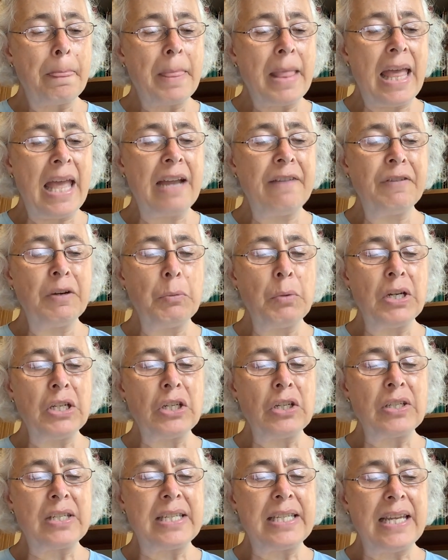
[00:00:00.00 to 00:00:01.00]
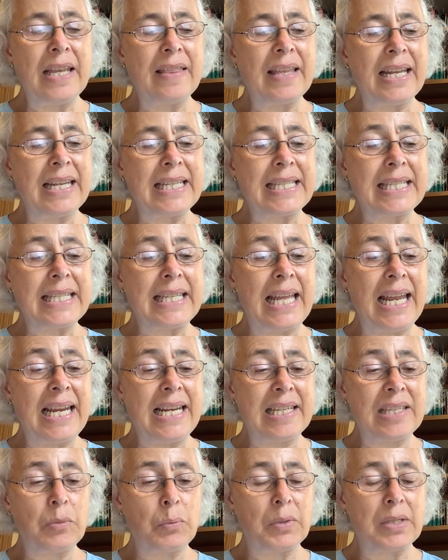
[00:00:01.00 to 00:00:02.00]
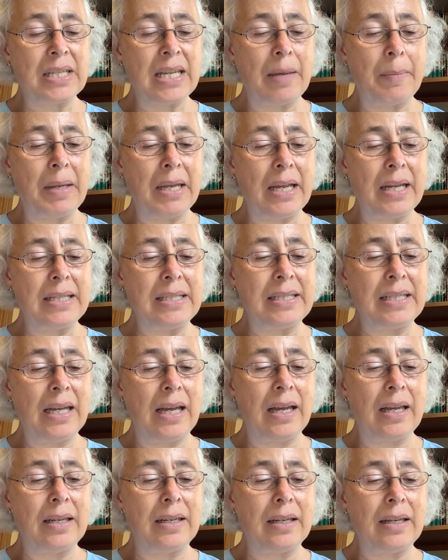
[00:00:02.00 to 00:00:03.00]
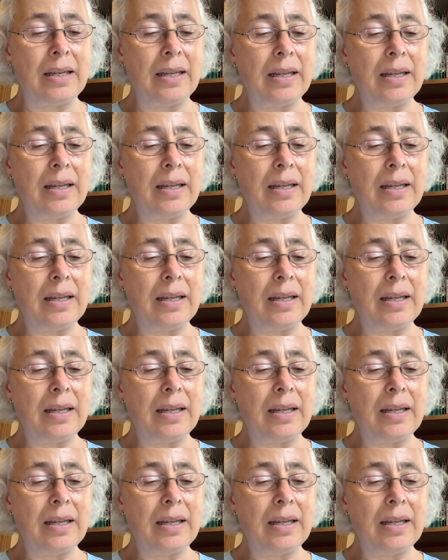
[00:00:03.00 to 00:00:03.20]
Everyone could see that its lace was coming undone,